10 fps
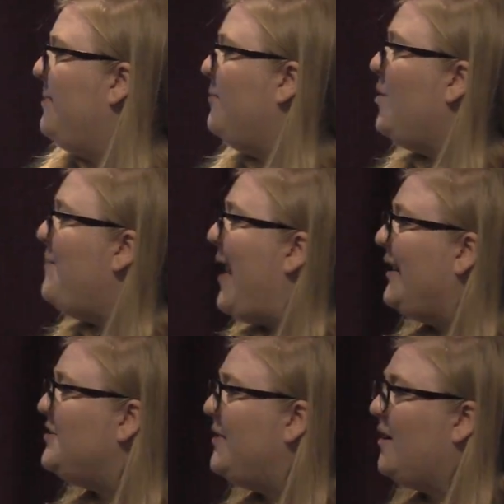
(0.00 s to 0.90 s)
We're
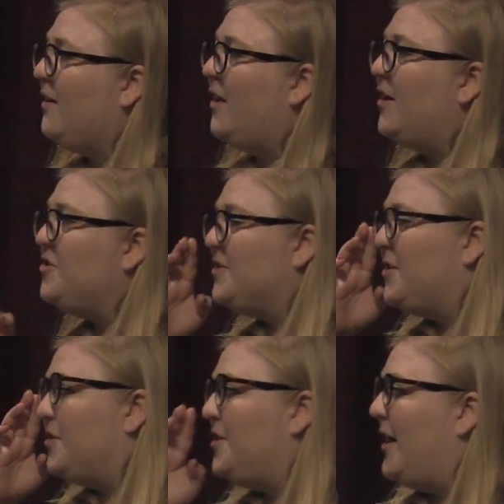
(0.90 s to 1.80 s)
back doing our larger
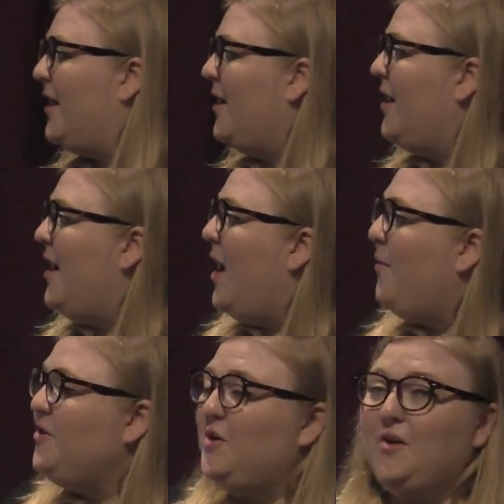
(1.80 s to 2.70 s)
search here. I
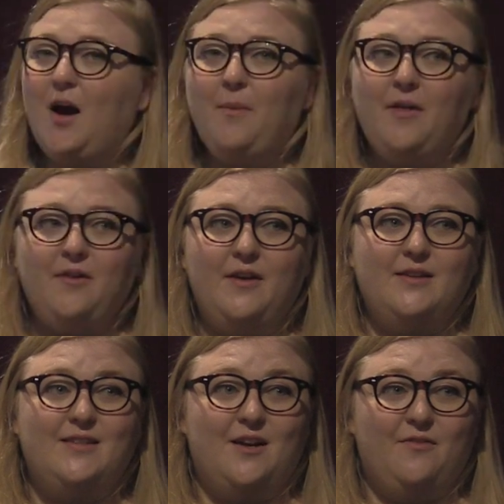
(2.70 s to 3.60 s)
want to show you a couple other
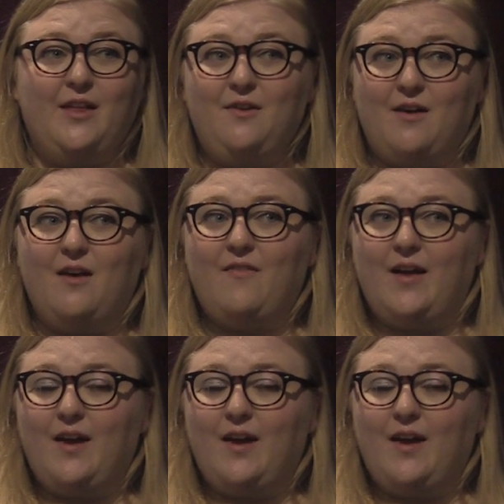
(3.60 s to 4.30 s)
things that are really relevant.